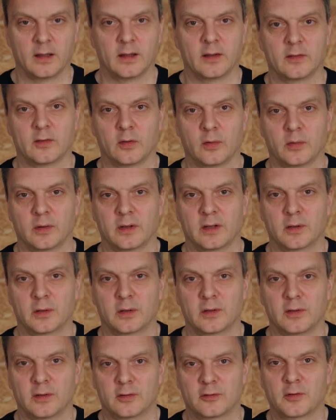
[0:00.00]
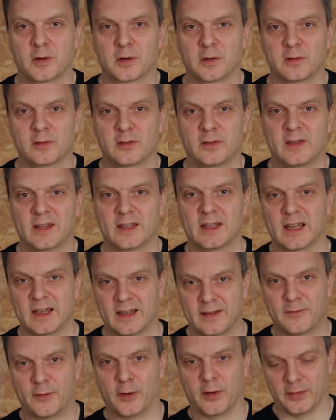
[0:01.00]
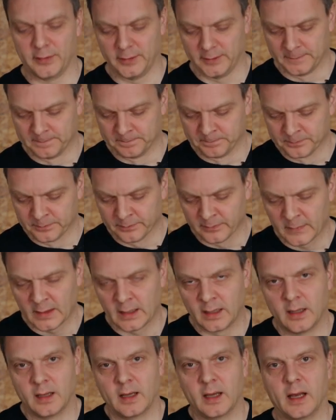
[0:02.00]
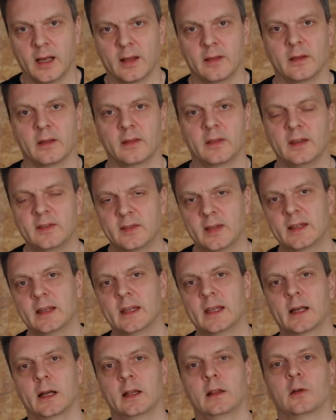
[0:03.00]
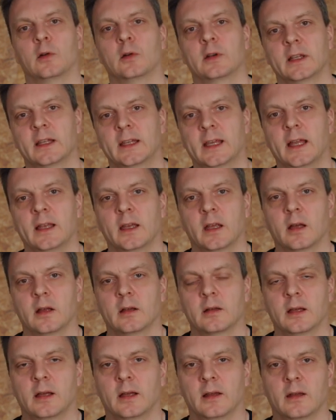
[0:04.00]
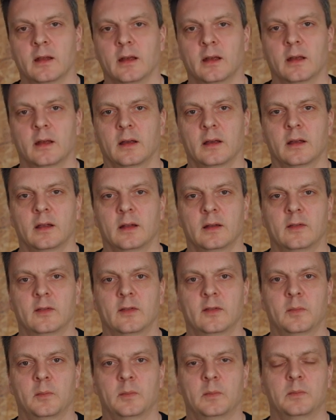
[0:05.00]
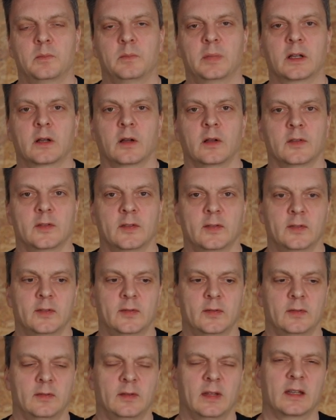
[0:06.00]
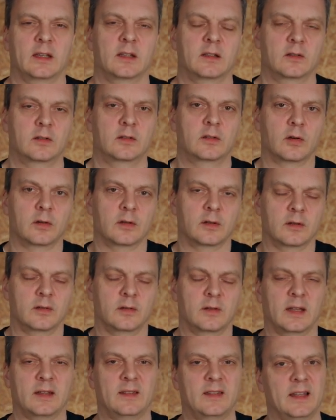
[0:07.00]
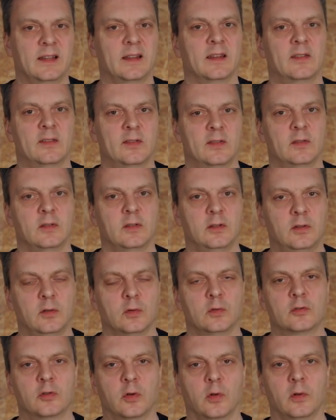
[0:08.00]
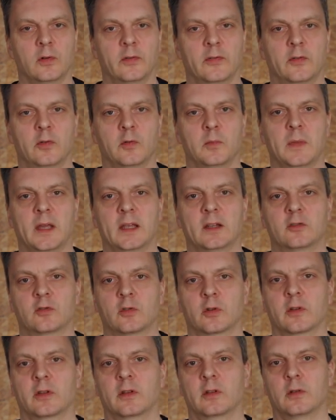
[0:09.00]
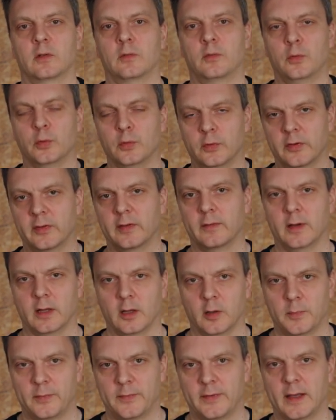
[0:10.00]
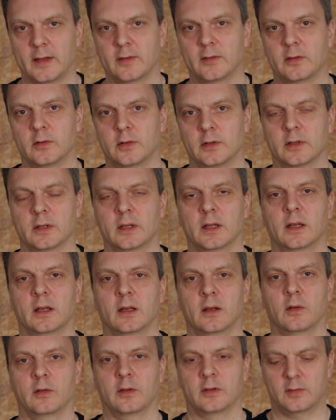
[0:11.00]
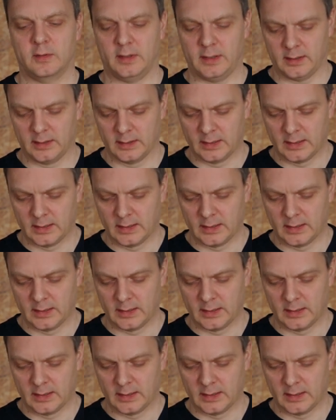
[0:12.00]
So you struggle to dig any further. And this technique I learned in Kenya, and it's because they dig these huge holes to make sure that the roots develop faster on the tree.